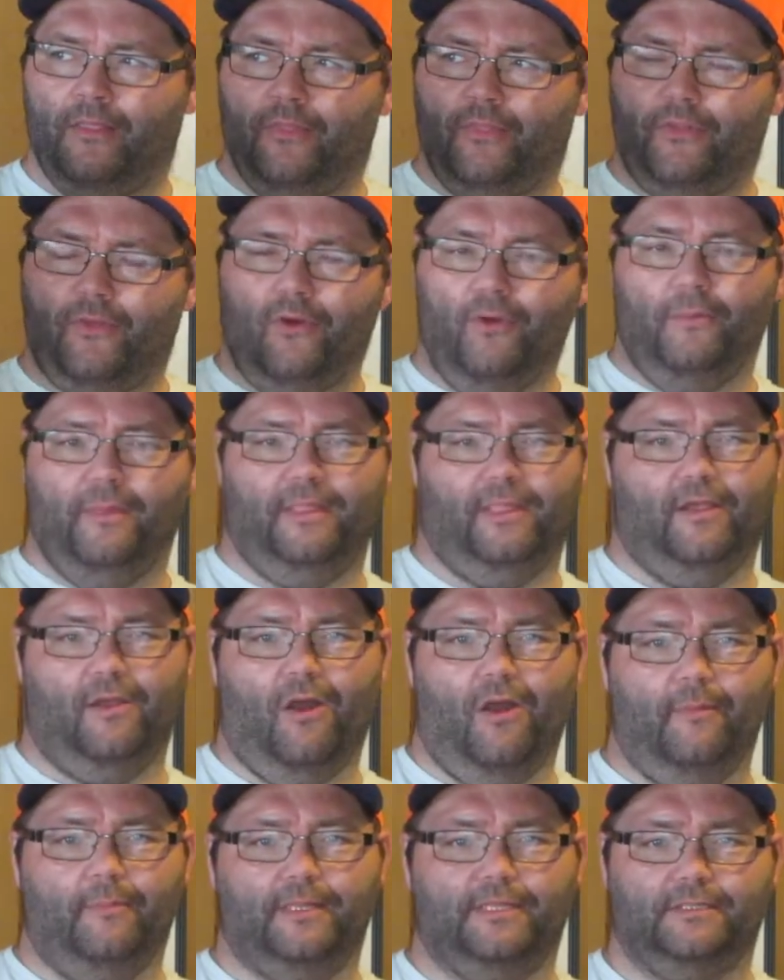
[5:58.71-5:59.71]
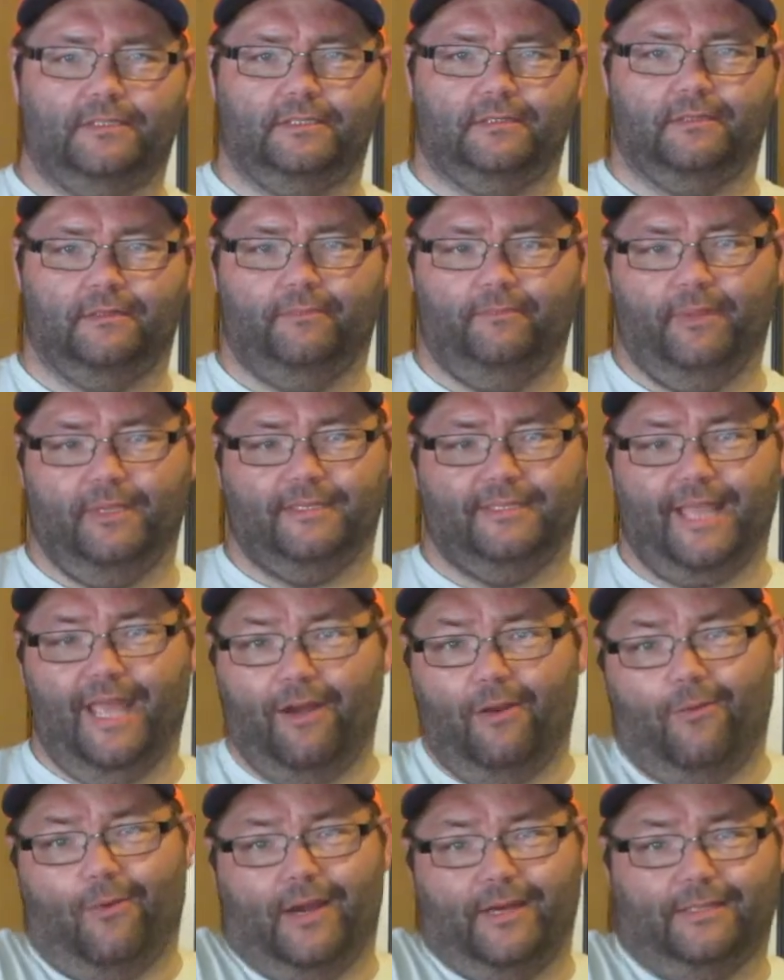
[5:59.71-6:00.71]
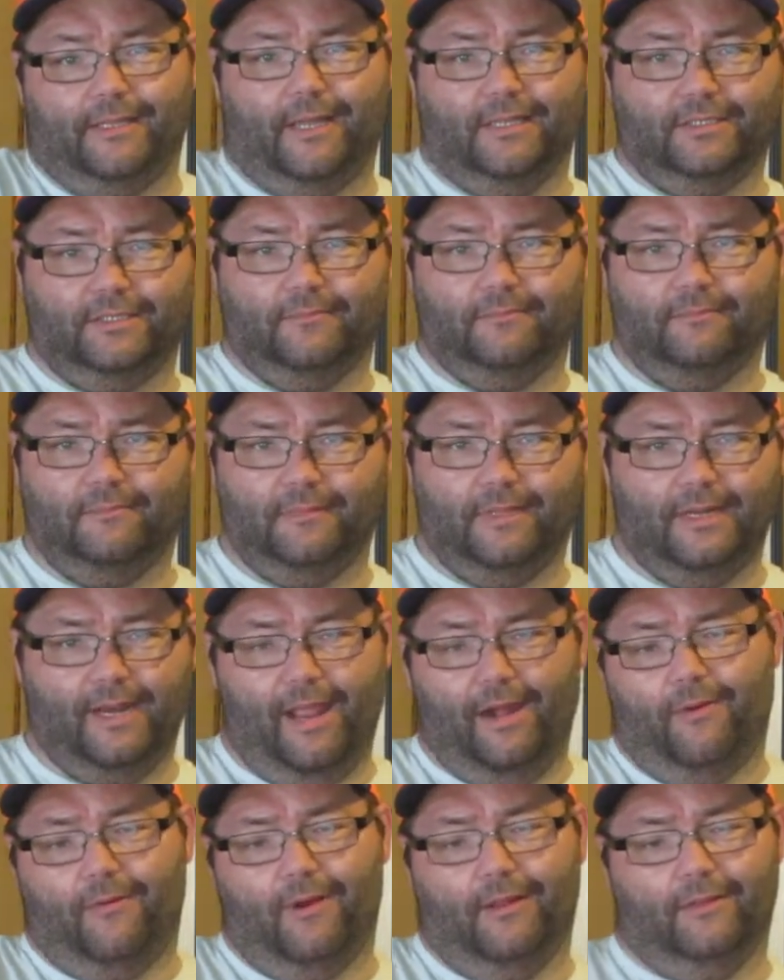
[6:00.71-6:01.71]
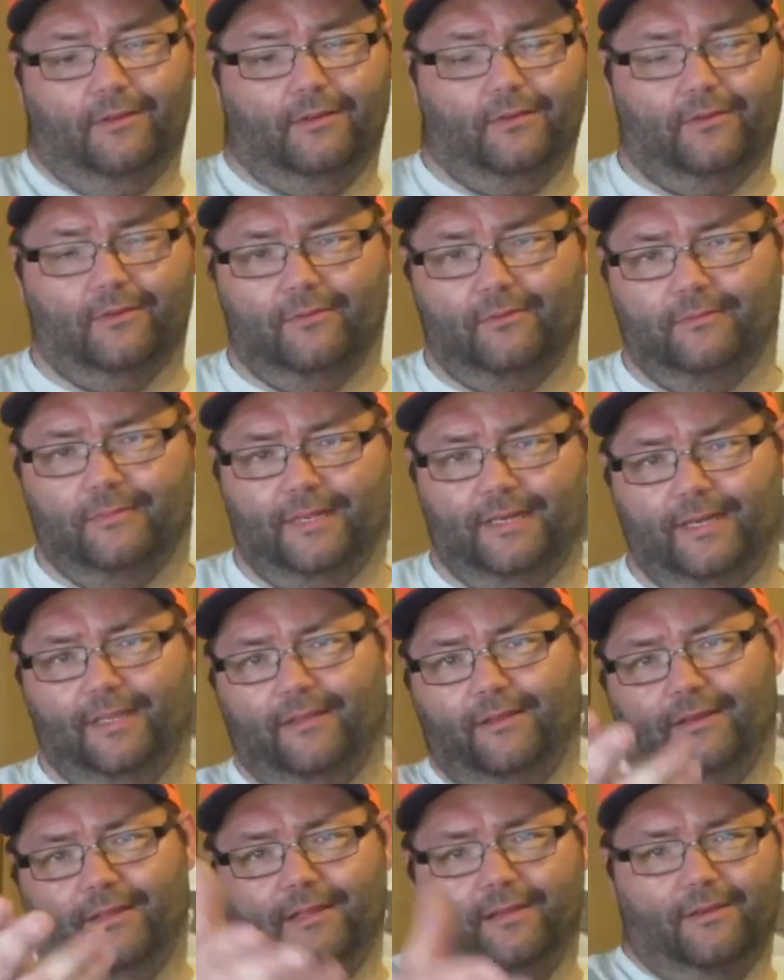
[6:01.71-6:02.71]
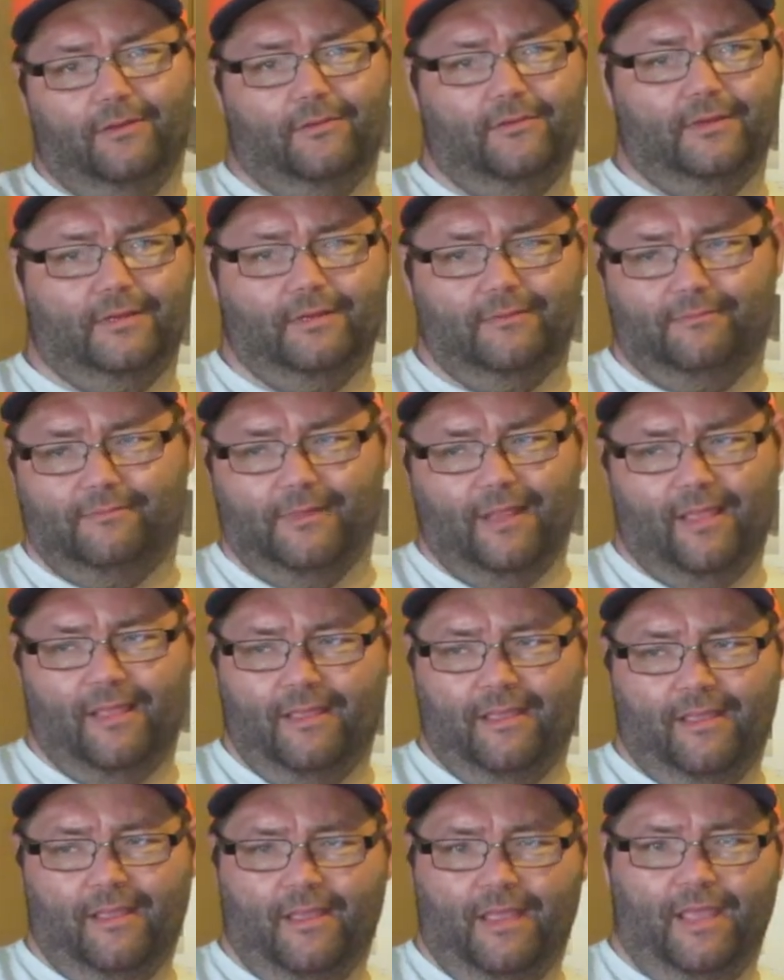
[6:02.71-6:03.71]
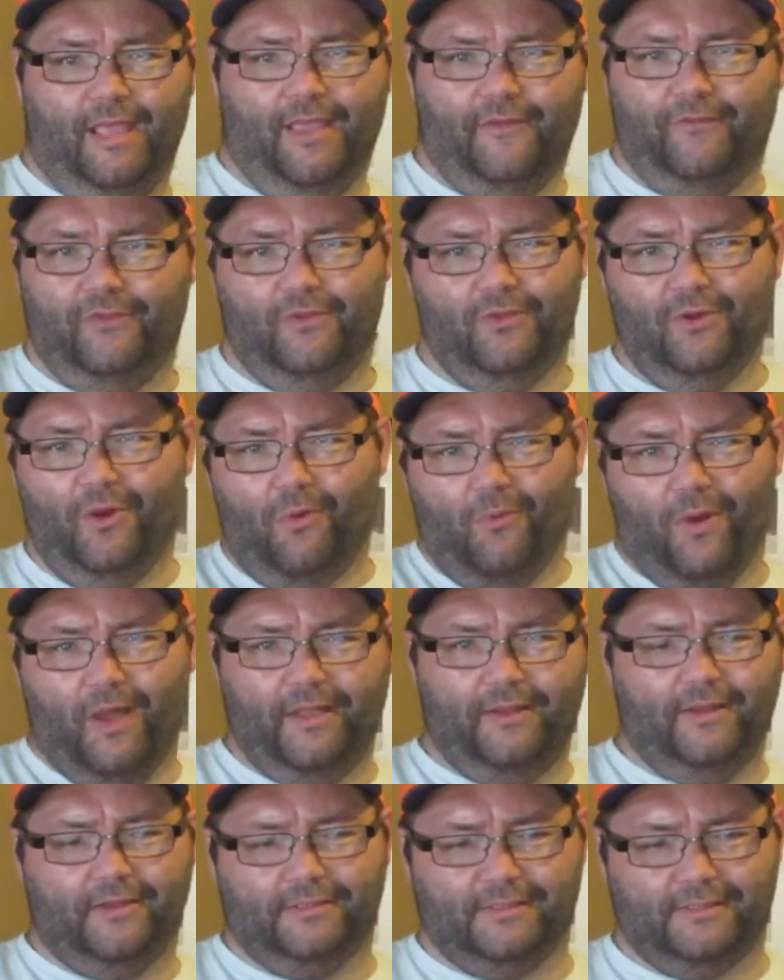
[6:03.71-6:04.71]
throw them in the garbage. Because I don't want to touch them, and I don't want to look through them, and neither do you. And if you don't want your